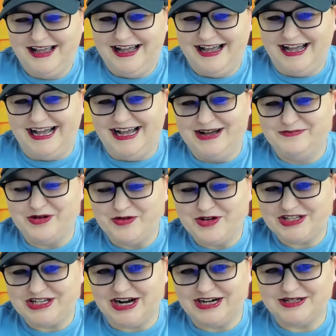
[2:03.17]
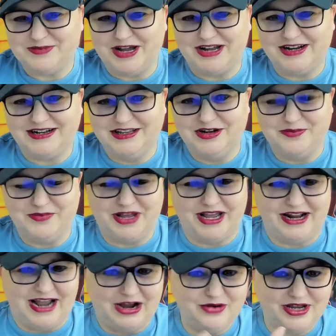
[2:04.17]
But we talked about it a little bit,
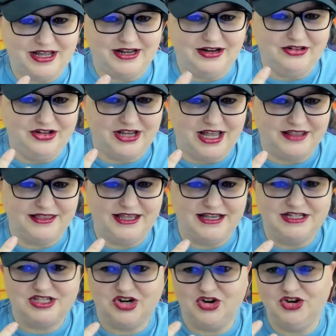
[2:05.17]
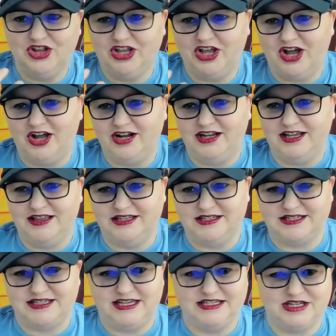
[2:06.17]
how I kind of look at things early on in the
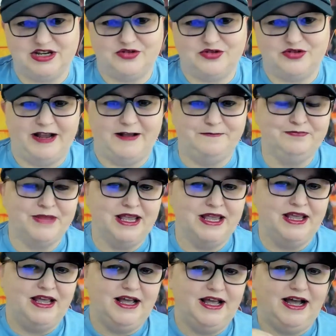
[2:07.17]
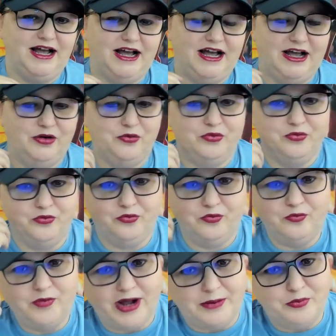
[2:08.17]
season, right? I'm
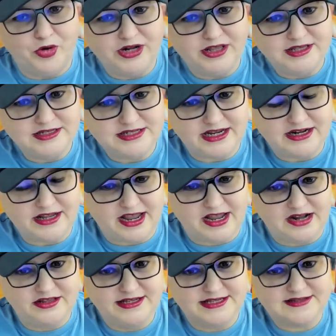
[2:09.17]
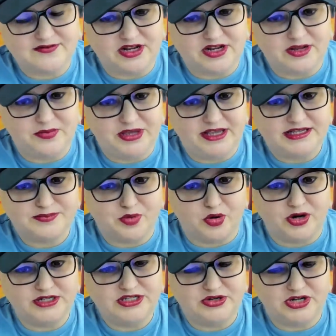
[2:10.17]
one of the data analysts for EPA
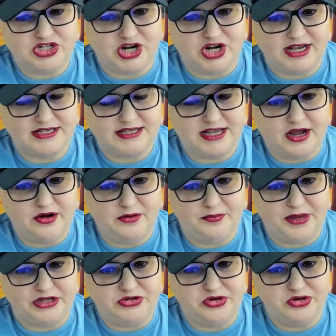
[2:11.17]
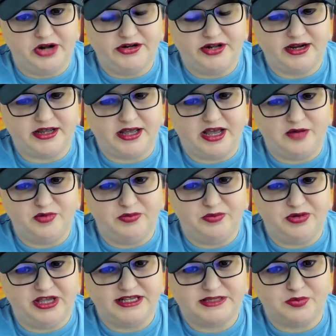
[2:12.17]
Sports. You can check us out at patreon.com
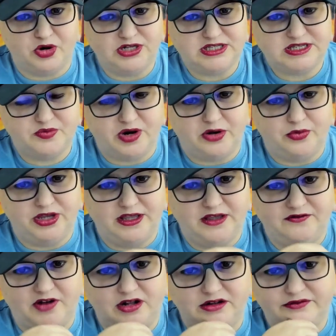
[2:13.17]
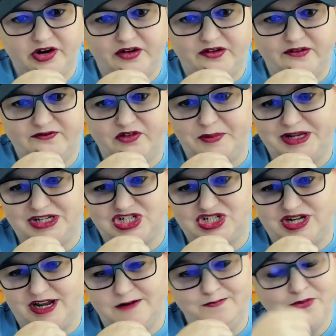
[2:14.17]
EPA Sports, where we give all of our information
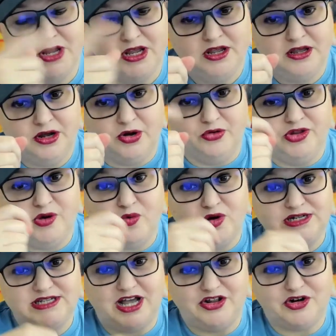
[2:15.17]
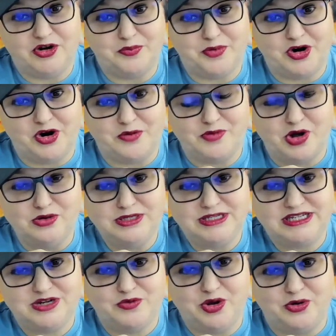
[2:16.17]
out. Only $1 per
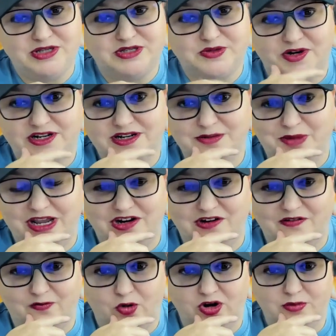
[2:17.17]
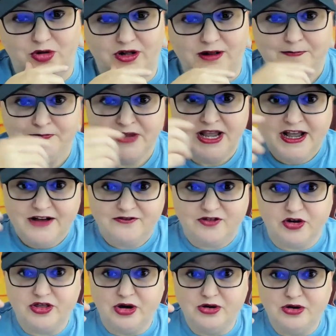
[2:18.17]
post. We always wanted to make it affordable
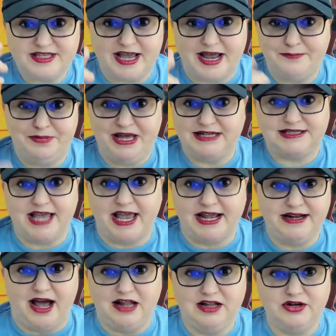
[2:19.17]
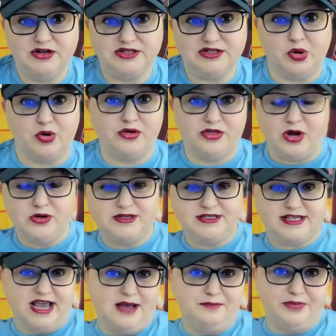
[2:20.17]
for those that bet $10 or those
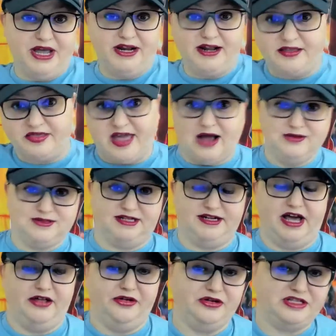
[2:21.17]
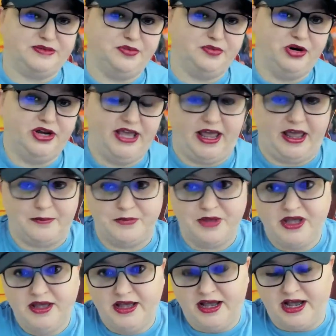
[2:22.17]
that bet $1,000 per game.
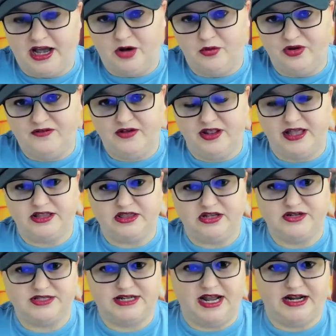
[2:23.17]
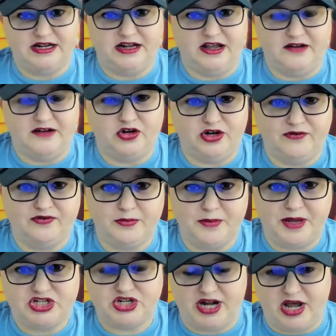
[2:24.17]
We feel like there's not enough good
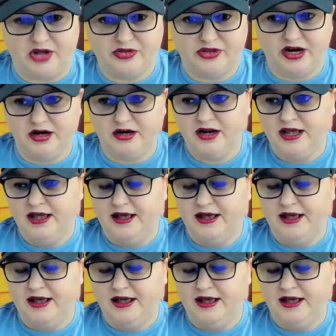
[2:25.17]
information out there.